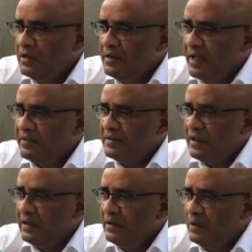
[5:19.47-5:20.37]
that
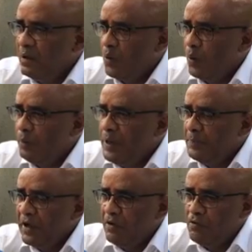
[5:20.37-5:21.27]

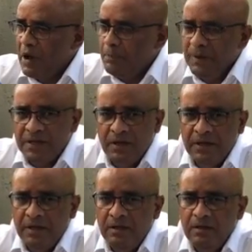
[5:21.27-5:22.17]
people are
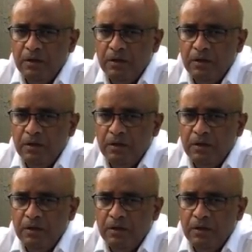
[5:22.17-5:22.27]
rapidly